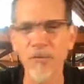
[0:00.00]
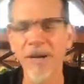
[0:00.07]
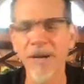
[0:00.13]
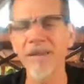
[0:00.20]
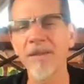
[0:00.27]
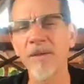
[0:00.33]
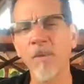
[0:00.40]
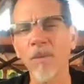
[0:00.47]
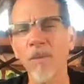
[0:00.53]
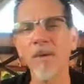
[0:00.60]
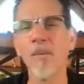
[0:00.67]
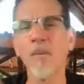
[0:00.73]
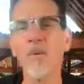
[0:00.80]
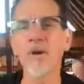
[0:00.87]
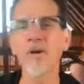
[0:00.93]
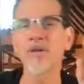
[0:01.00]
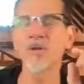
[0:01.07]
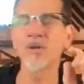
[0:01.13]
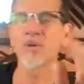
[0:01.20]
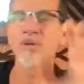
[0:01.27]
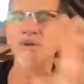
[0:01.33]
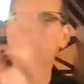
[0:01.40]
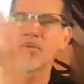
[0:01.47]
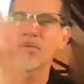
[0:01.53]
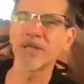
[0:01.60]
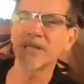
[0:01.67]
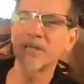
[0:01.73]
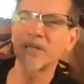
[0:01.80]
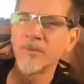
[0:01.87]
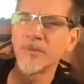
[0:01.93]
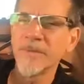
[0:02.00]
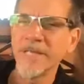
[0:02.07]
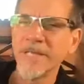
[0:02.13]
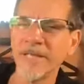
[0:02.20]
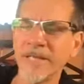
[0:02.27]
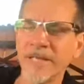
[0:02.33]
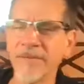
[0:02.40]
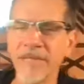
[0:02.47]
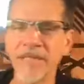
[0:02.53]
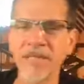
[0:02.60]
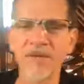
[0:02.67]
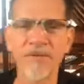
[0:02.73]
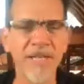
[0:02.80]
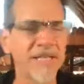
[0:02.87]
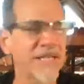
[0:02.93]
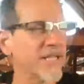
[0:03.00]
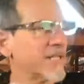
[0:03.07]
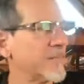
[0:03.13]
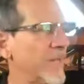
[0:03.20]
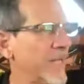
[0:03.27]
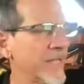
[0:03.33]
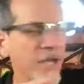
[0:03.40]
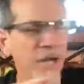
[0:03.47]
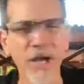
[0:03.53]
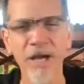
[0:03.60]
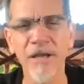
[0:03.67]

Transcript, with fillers: by the way where it cho chooses to lead its feces, by